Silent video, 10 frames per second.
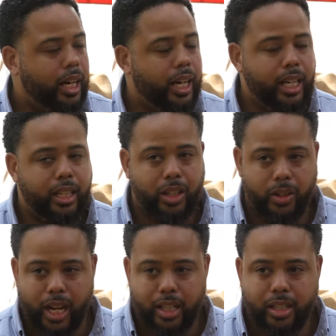in the
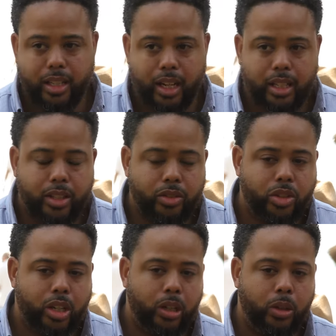United States. And
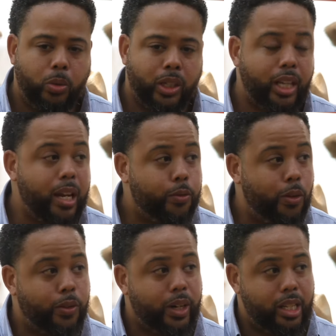so we're
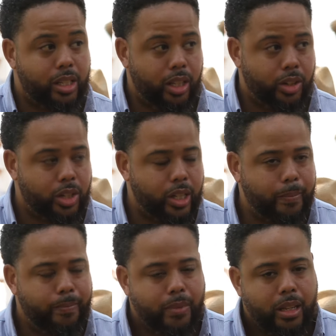thankful for his leadership.
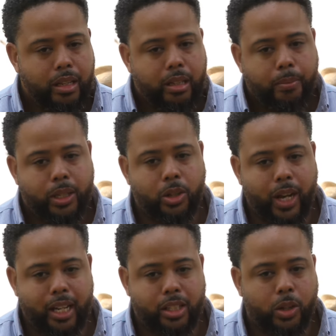But you
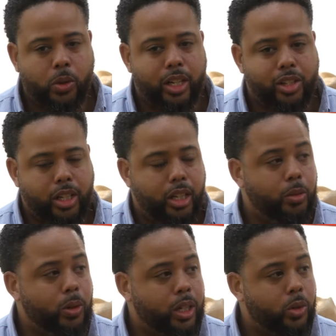asked the question
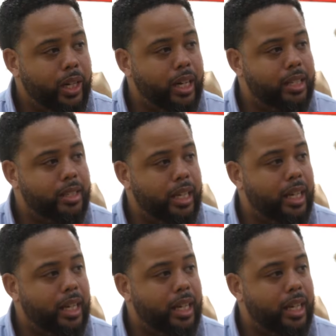in what Queen Issy